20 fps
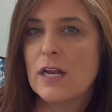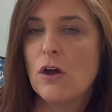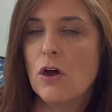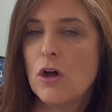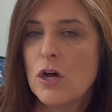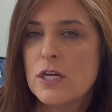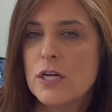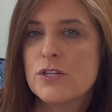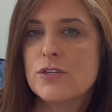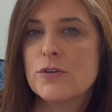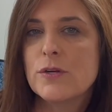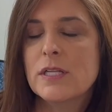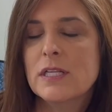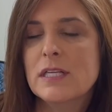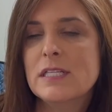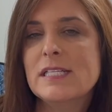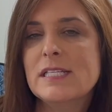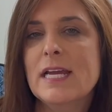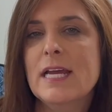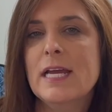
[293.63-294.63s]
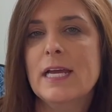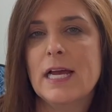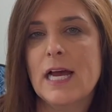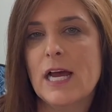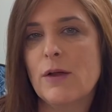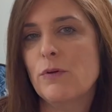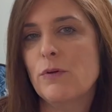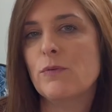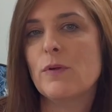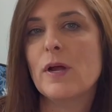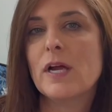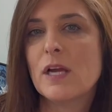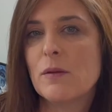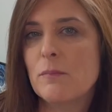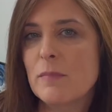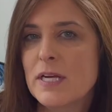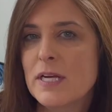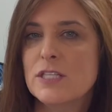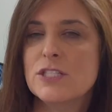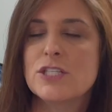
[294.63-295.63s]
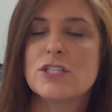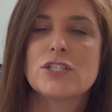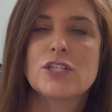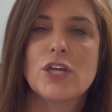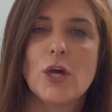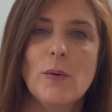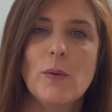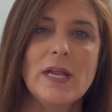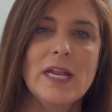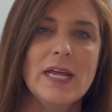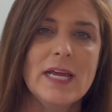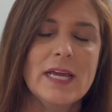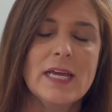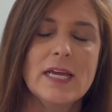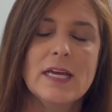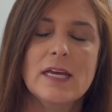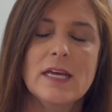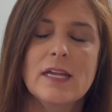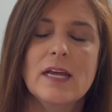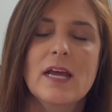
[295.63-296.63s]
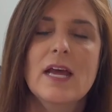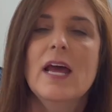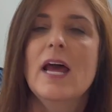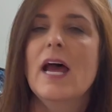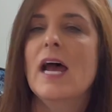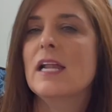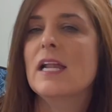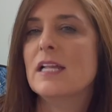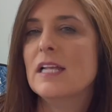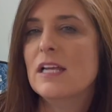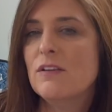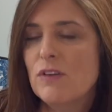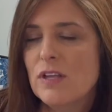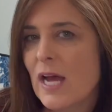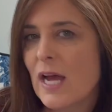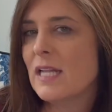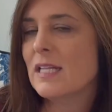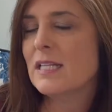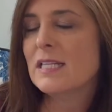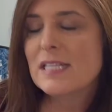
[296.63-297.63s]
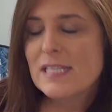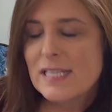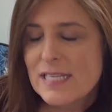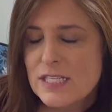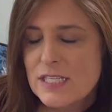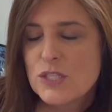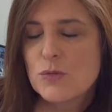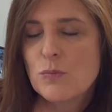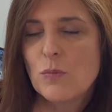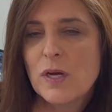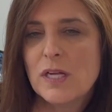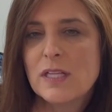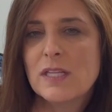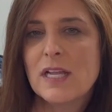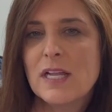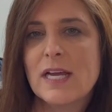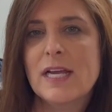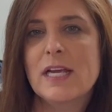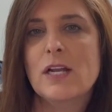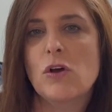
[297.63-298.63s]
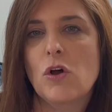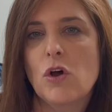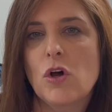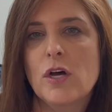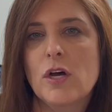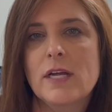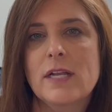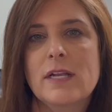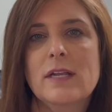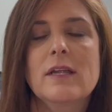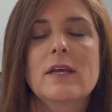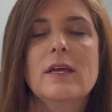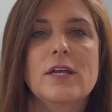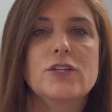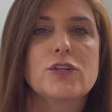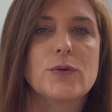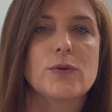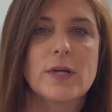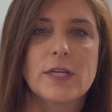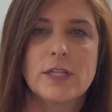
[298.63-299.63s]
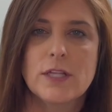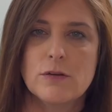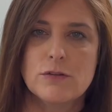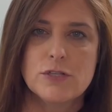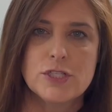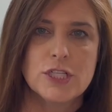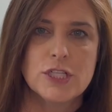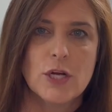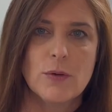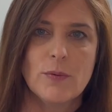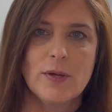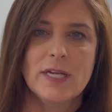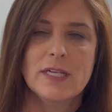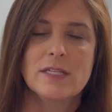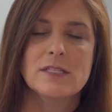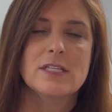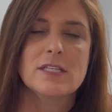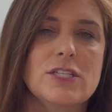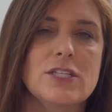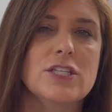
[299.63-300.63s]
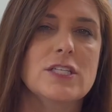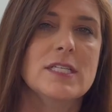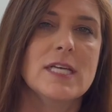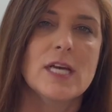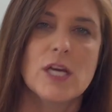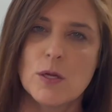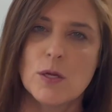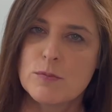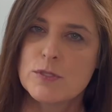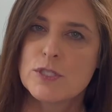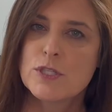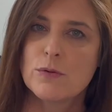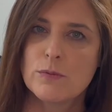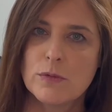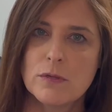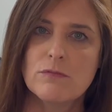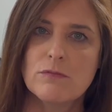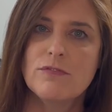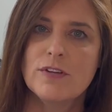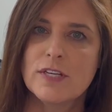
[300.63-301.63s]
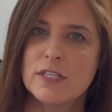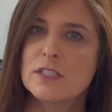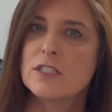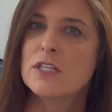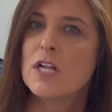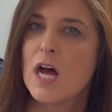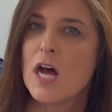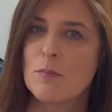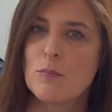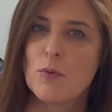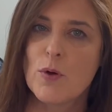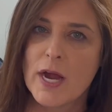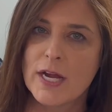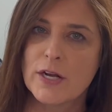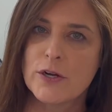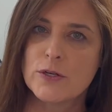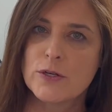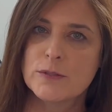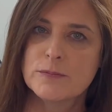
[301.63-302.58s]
on during the day, I would recommend just going ahead and leaving at least one light on during those showings. It just helps the room feel a lot brighter.